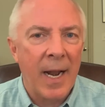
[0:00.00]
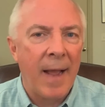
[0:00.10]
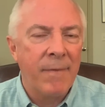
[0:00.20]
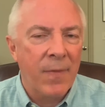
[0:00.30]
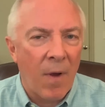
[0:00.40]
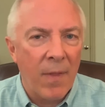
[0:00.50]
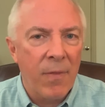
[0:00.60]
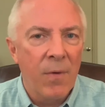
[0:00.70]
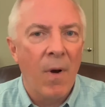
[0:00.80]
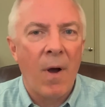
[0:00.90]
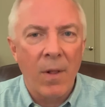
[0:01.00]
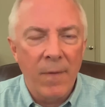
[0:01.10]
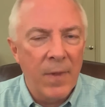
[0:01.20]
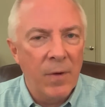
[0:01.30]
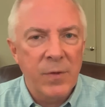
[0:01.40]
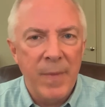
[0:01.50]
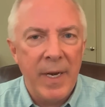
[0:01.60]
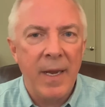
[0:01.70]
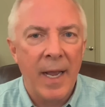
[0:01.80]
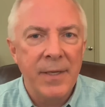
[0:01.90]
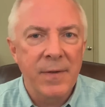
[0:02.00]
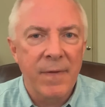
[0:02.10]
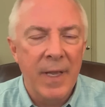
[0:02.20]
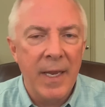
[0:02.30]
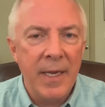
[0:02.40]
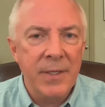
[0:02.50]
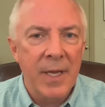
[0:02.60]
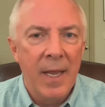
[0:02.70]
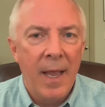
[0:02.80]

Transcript: I've thought through all of those many kinds of things,